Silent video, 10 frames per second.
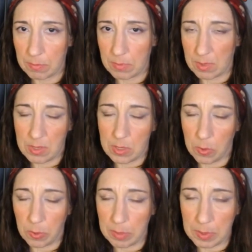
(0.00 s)
Don't
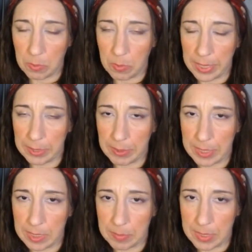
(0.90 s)
worry about why you
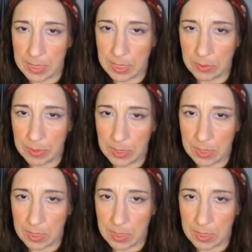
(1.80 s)
ended up in this situation.